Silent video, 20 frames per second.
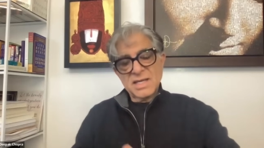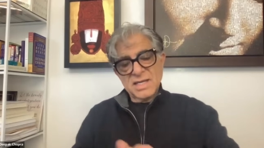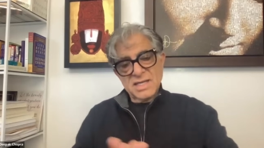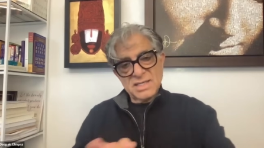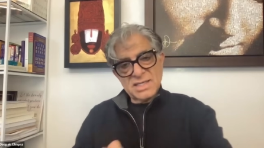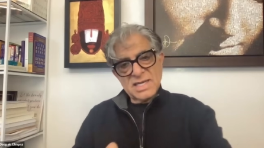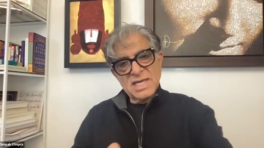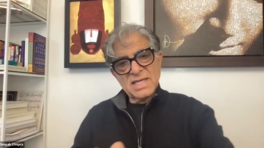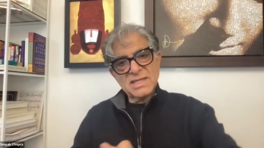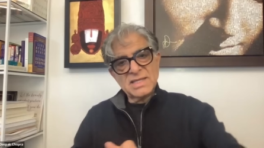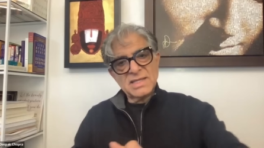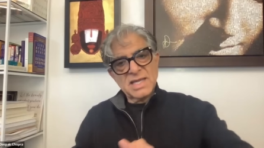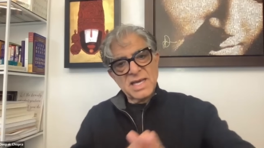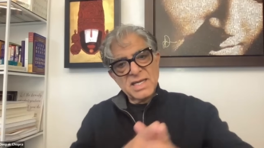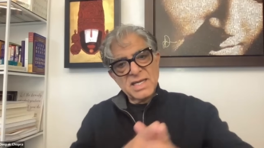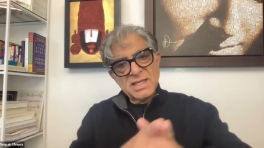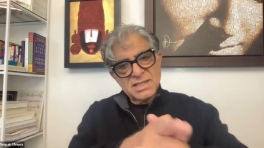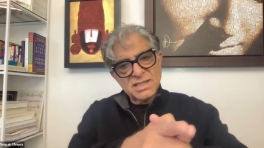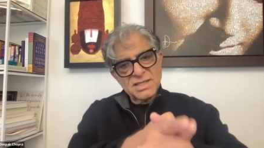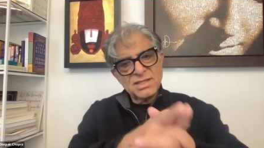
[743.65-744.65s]
Connect
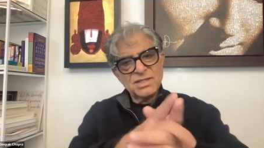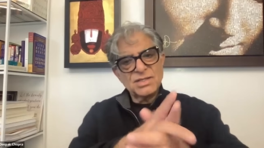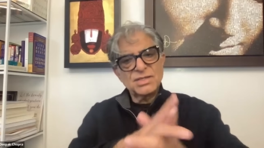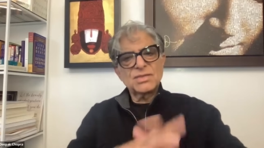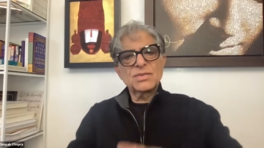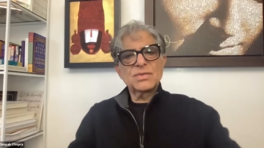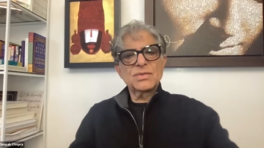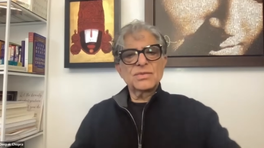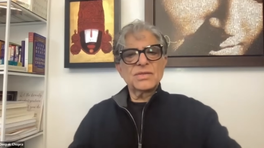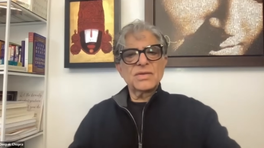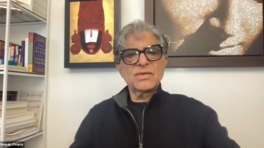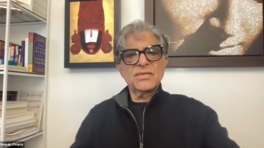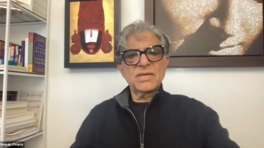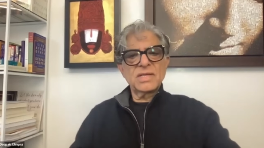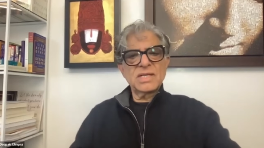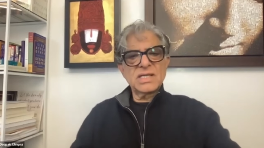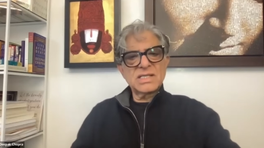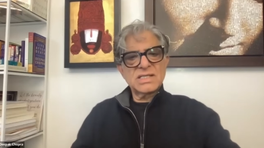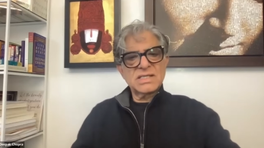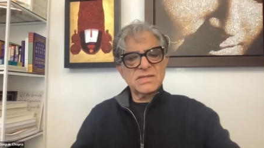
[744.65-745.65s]
that to the
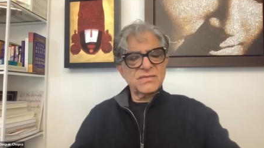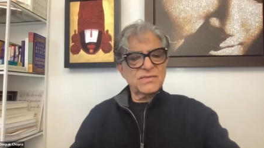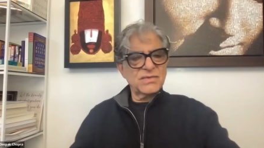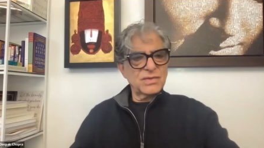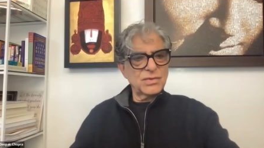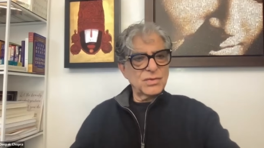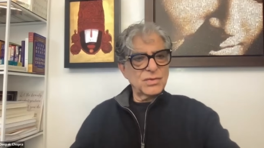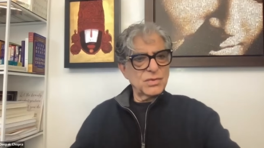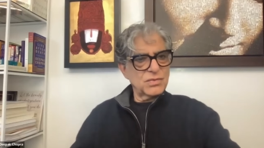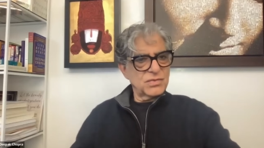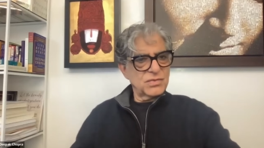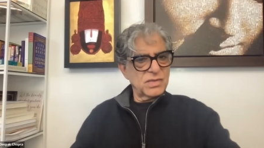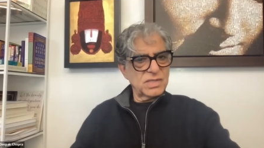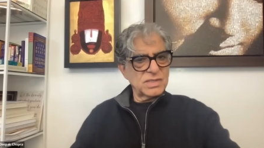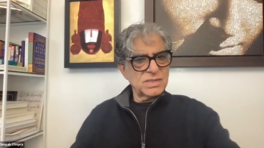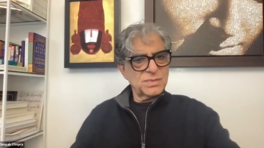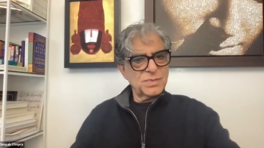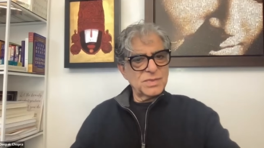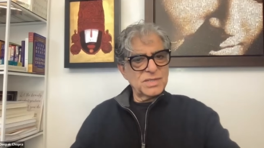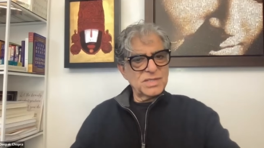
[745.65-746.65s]
release of
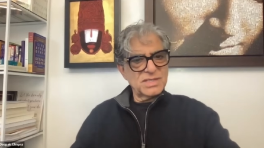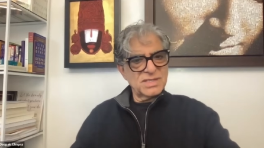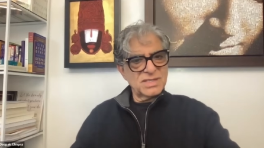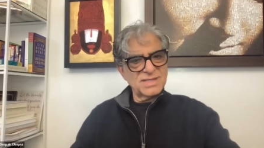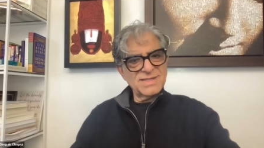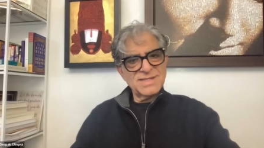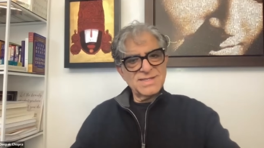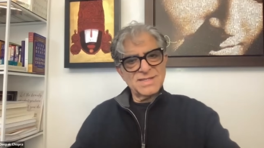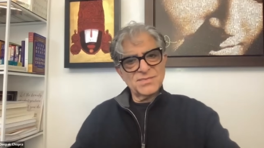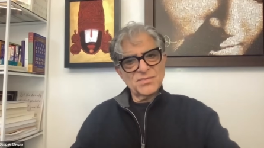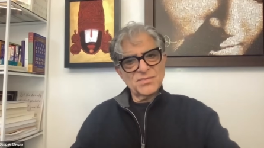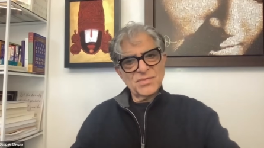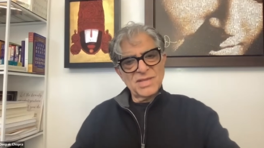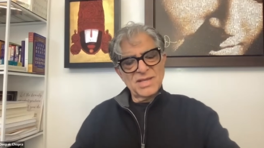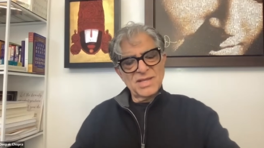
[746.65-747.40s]
neurotransmitters